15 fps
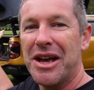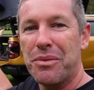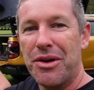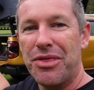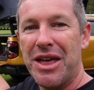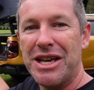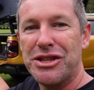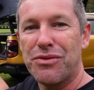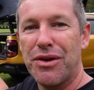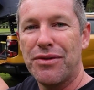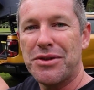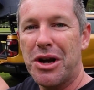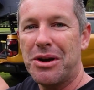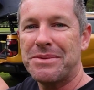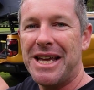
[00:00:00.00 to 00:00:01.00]
with these
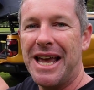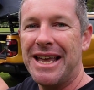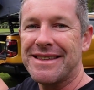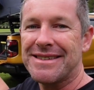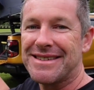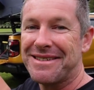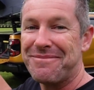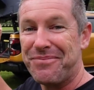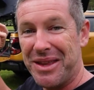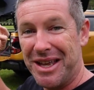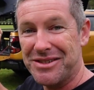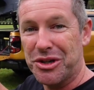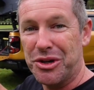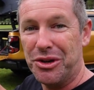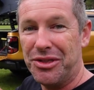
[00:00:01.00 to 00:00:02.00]
rooftop tents.
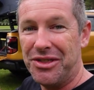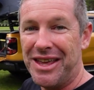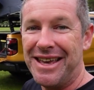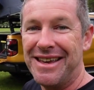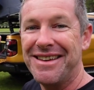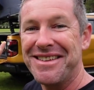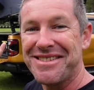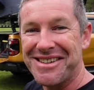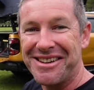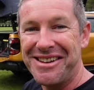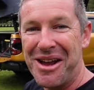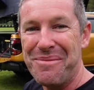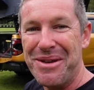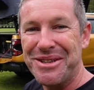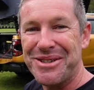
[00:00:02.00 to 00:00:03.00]
It's a good thing, so
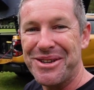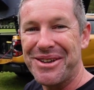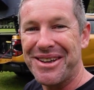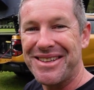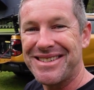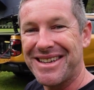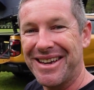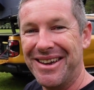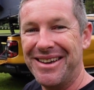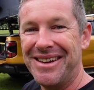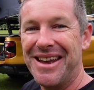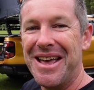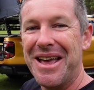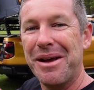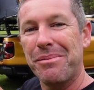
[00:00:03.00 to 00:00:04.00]
don't be too
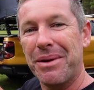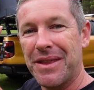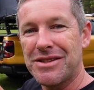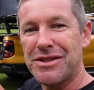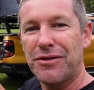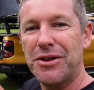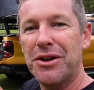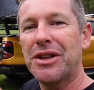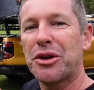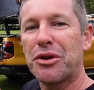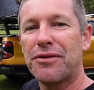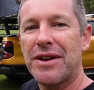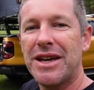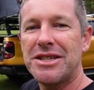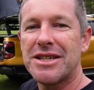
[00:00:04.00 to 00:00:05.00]
concerned, but there's a few little
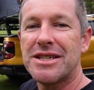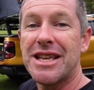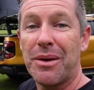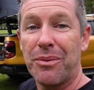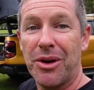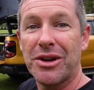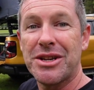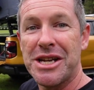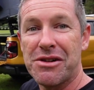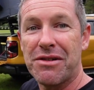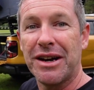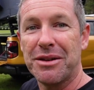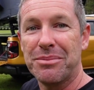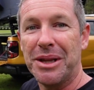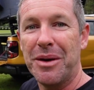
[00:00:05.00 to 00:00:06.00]
features that worked
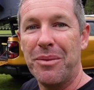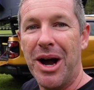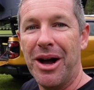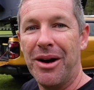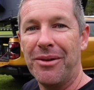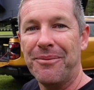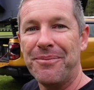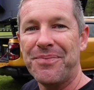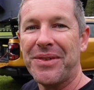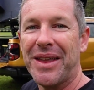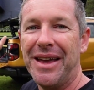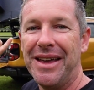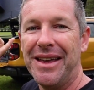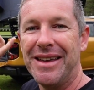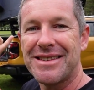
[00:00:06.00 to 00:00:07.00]
incredibly well.
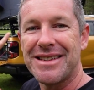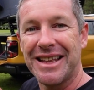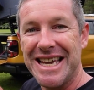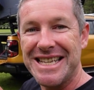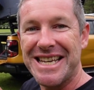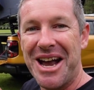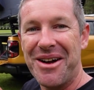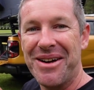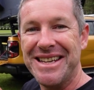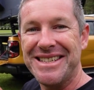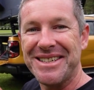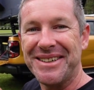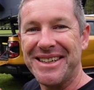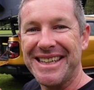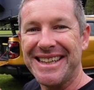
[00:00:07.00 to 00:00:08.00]
So let's go
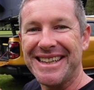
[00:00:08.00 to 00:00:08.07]
into it.